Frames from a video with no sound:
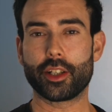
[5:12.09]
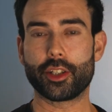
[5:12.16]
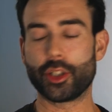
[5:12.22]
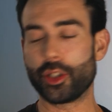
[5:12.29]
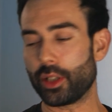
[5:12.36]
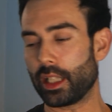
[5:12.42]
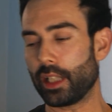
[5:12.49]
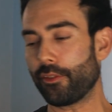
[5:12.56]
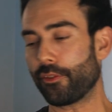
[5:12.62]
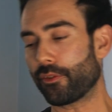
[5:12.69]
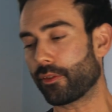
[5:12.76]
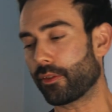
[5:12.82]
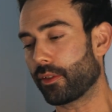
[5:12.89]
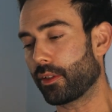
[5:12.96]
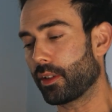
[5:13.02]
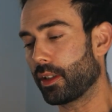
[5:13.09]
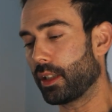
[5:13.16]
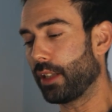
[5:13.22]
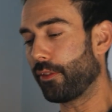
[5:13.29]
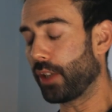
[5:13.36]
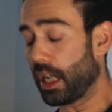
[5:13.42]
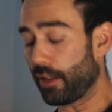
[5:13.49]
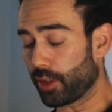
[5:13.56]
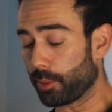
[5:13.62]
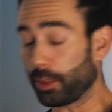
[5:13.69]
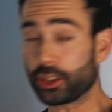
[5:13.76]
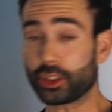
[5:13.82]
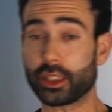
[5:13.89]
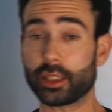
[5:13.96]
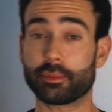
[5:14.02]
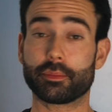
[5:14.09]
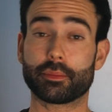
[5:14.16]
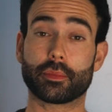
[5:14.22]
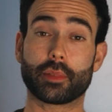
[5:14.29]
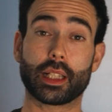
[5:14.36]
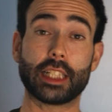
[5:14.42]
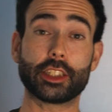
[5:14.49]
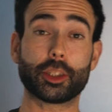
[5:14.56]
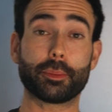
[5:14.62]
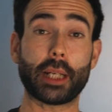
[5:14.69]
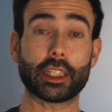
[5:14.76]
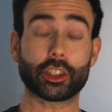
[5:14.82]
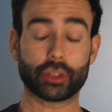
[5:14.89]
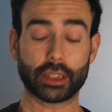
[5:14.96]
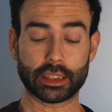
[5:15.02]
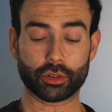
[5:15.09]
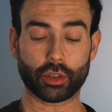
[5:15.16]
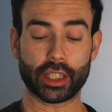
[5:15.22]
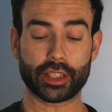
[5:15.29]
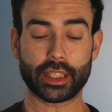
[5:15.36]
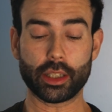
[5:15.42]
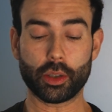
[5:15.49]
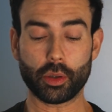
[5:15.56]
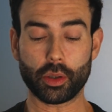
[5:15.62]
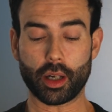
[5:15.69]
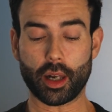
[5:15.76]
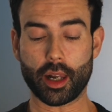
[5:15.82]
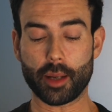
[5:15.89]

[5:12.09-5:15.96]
If you have the budget, leisure batteries are ideal.